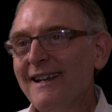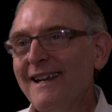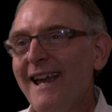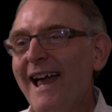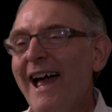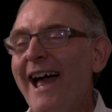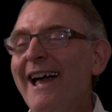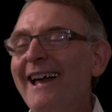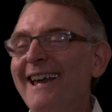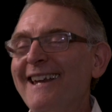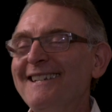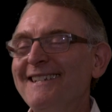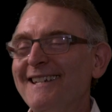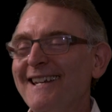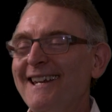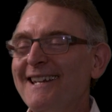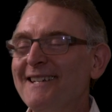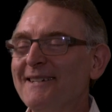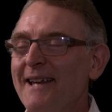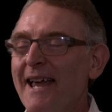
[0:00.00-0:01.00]
Yeah,
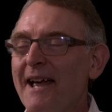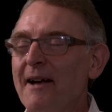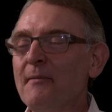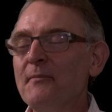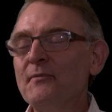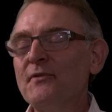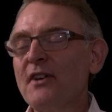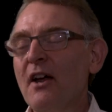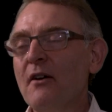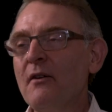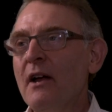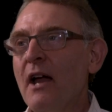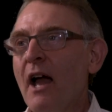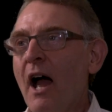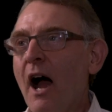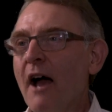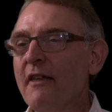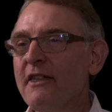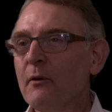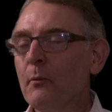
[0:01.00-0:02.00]
indeed. Yeah. So
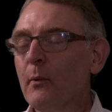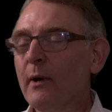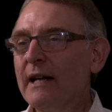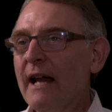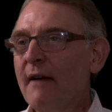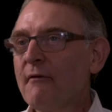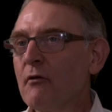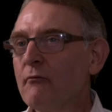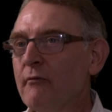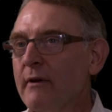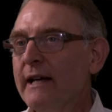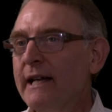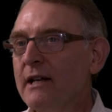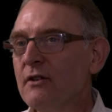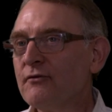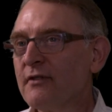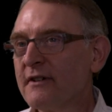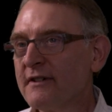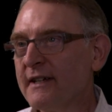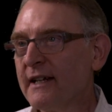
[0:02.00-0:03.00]
I think we're going to have a really
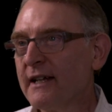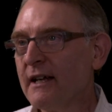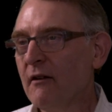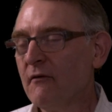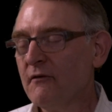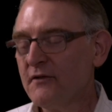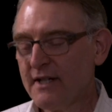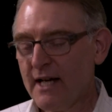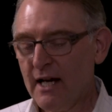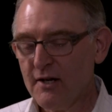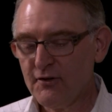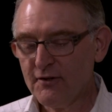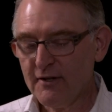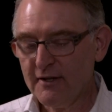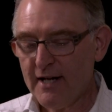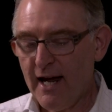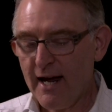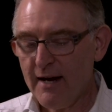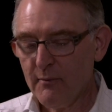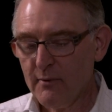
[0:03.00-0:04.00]
interesting conversation
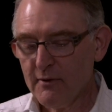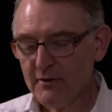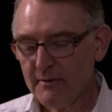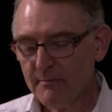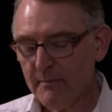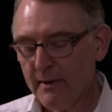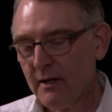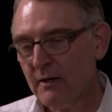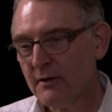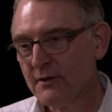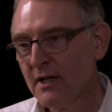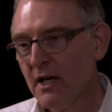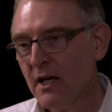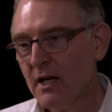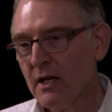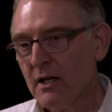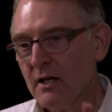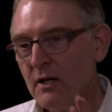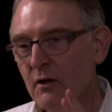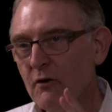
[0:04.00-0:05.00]
today, Wilson, because
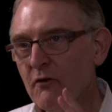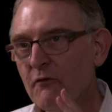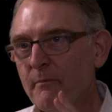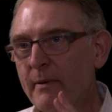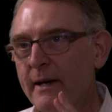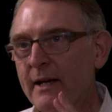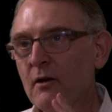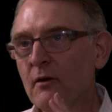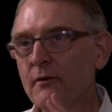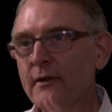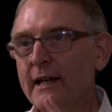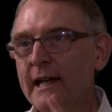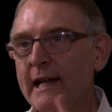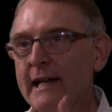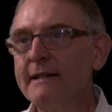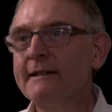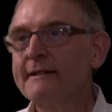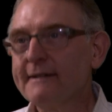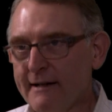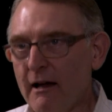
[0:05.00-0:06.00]
you've been on the
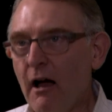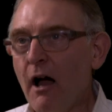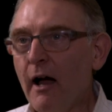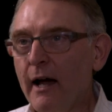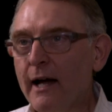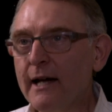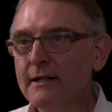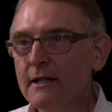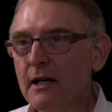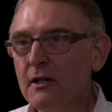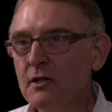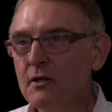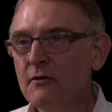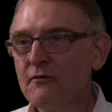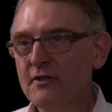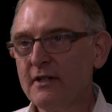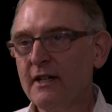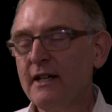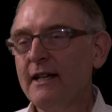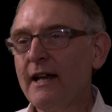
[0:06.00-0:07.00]
inside and you've
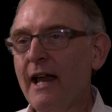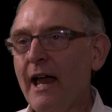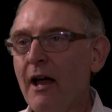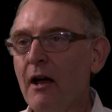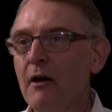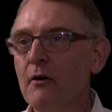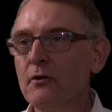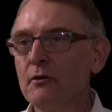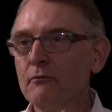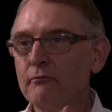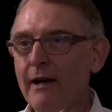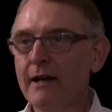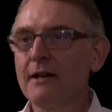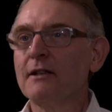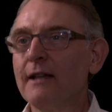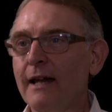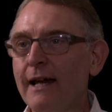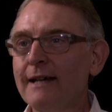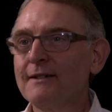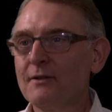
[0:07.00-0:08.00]
seen how the
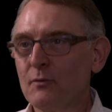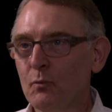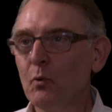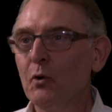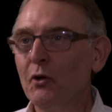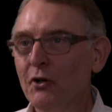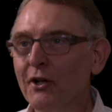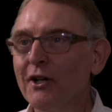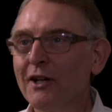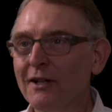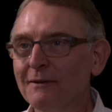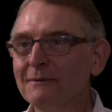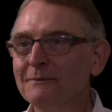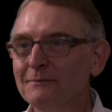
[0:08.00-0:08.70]
regulators work,